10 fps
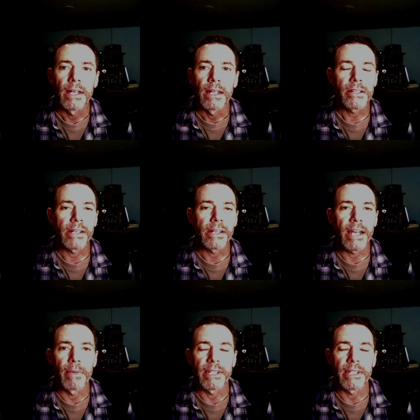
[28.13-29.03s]
The other
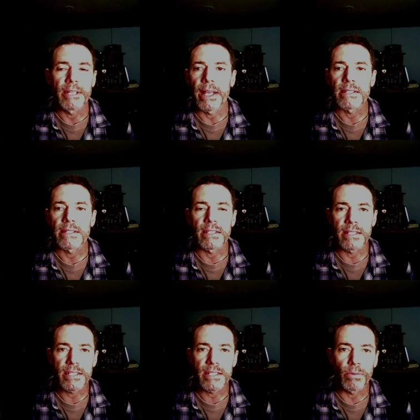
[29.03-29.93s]
comment he makes is
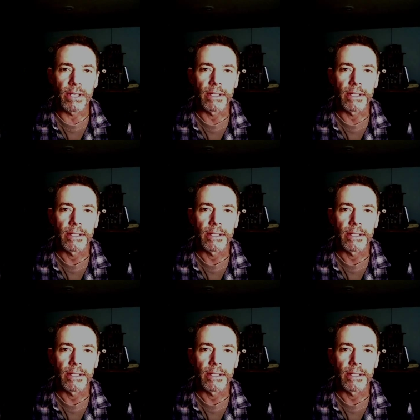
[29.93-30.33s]
this one.